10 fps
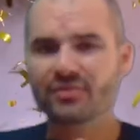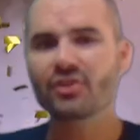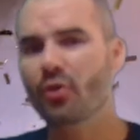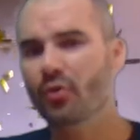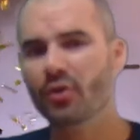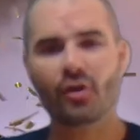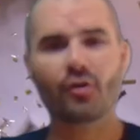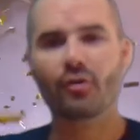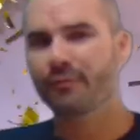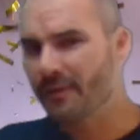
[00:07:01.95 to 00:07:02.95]
no
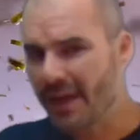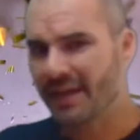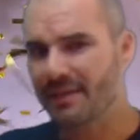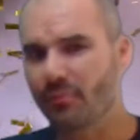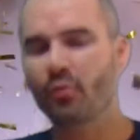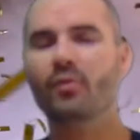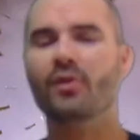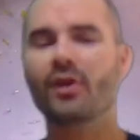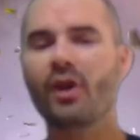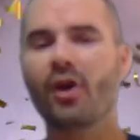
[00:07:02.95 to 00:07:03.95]
curve
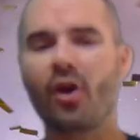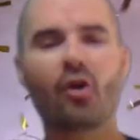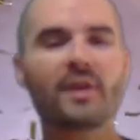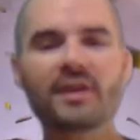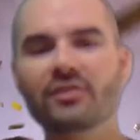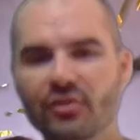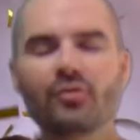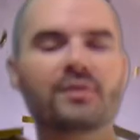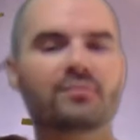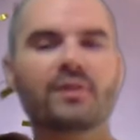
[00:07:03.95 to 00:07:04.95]
anymore, all we can
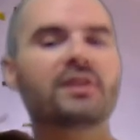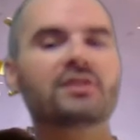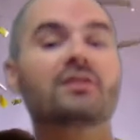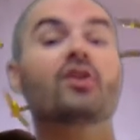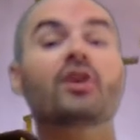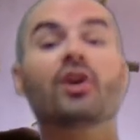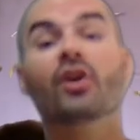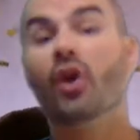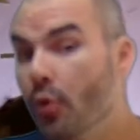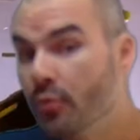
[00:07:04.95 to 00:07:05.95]
do is really just look at
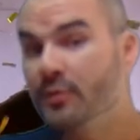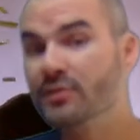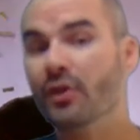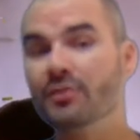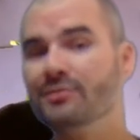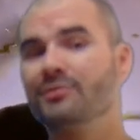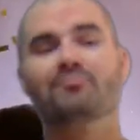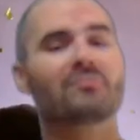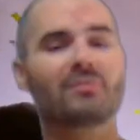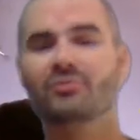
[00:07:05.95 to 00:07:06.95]
our own results,
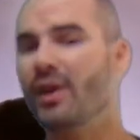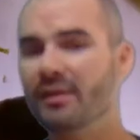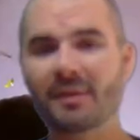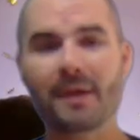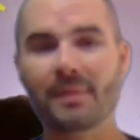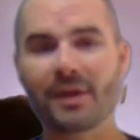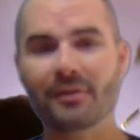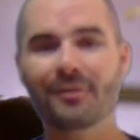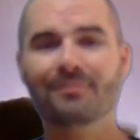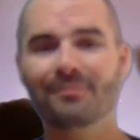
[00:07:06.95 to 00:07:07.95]
try to get
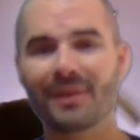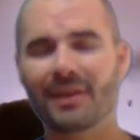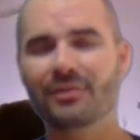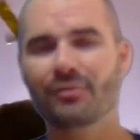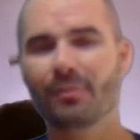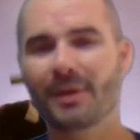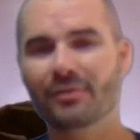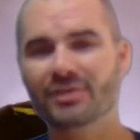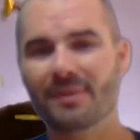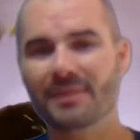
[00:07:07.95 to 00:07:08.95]
better, and do a
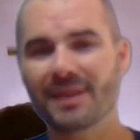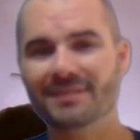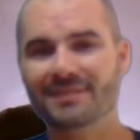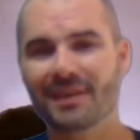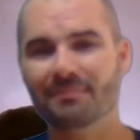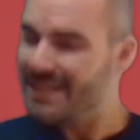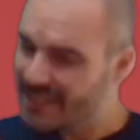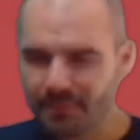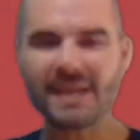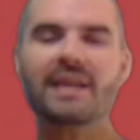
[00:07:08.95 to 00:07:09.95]
better job the next time.
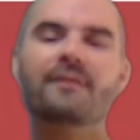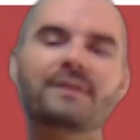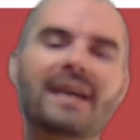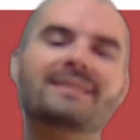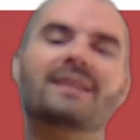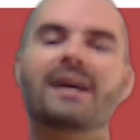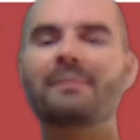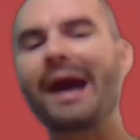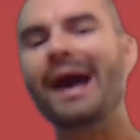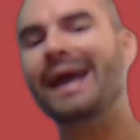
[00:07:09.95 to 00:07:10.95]
speaking of next
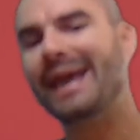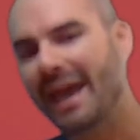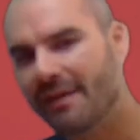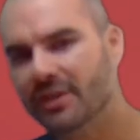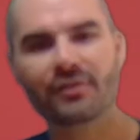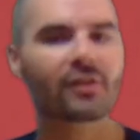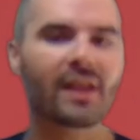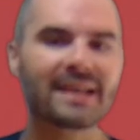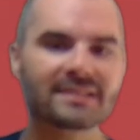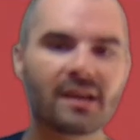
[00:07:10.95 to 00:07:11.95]
time, I have another
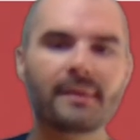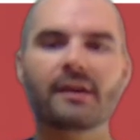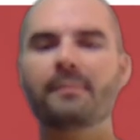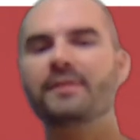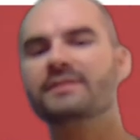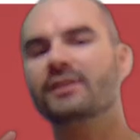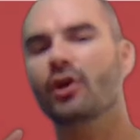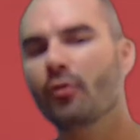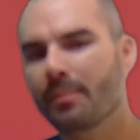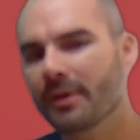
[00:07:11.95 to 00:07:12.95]
class coming up that's gonna
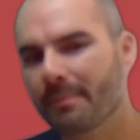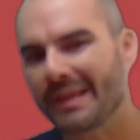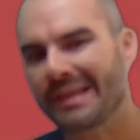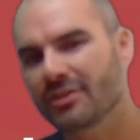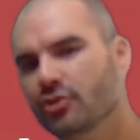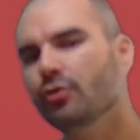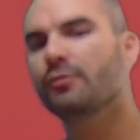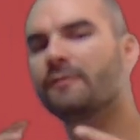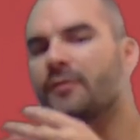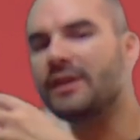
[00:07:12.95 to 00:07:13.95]
open up in
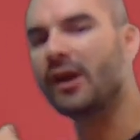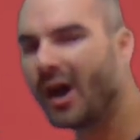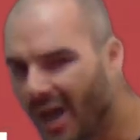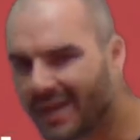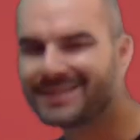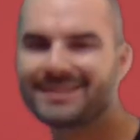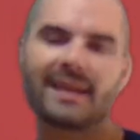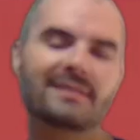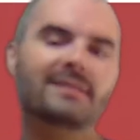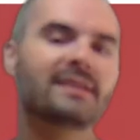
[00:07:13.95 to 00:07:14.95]
June for the August
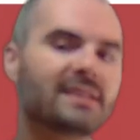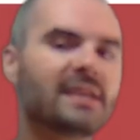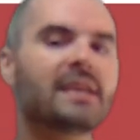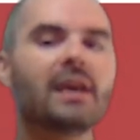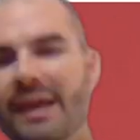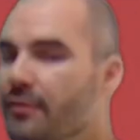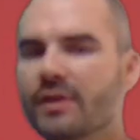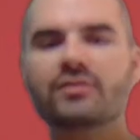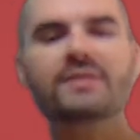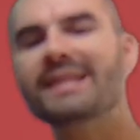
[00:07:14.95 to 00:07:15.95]
SAT. If you're
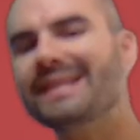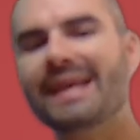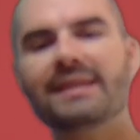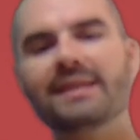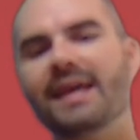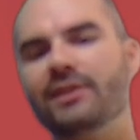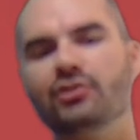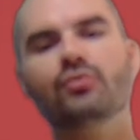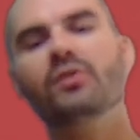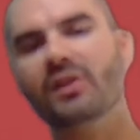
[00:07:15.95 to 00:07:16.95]
interested in getting to that June